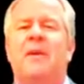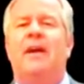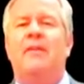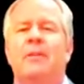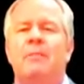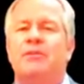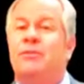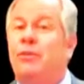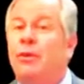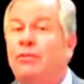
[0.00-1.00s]
Well, the
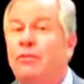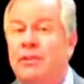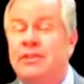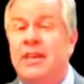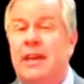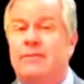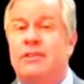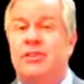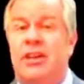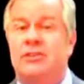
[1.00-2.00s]
most fruitful set of
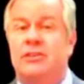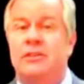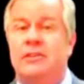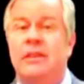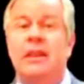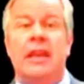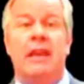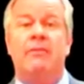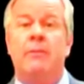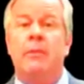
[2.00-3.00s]
suggestions
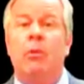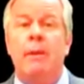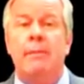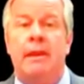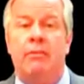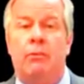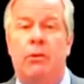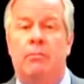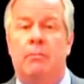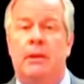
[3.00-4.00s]
came from the women in the
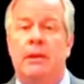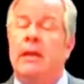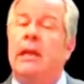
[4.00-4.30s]
room.